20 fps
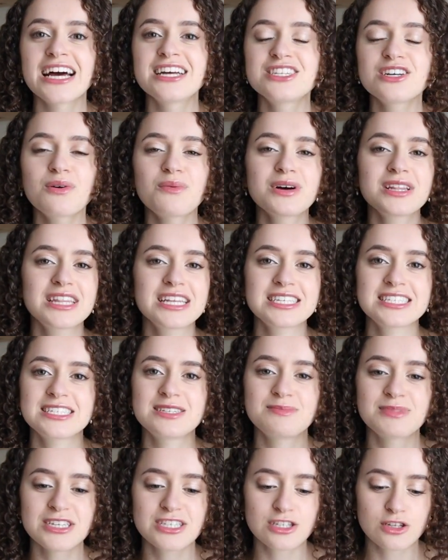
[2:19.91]
I don't want this
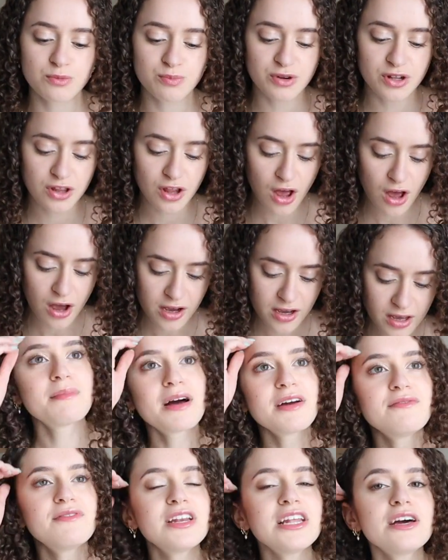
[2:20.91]
to be super long.
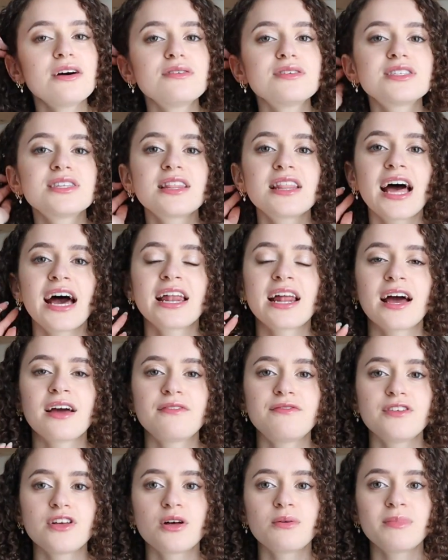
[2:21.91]
My videos that I
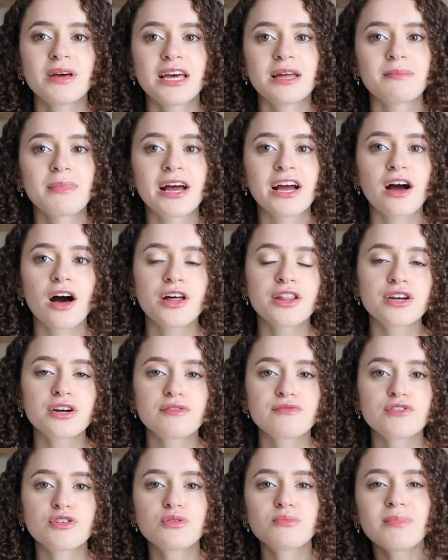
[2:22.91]
film in my other
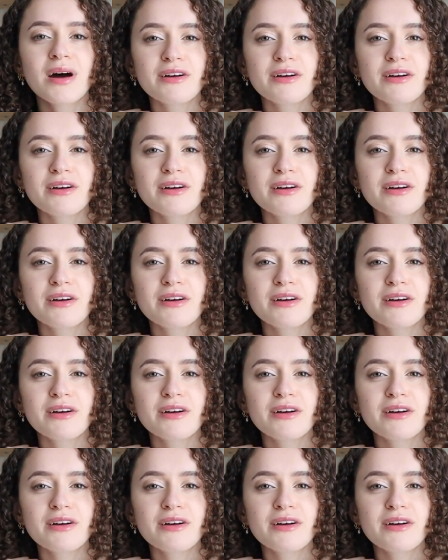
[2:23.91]
room,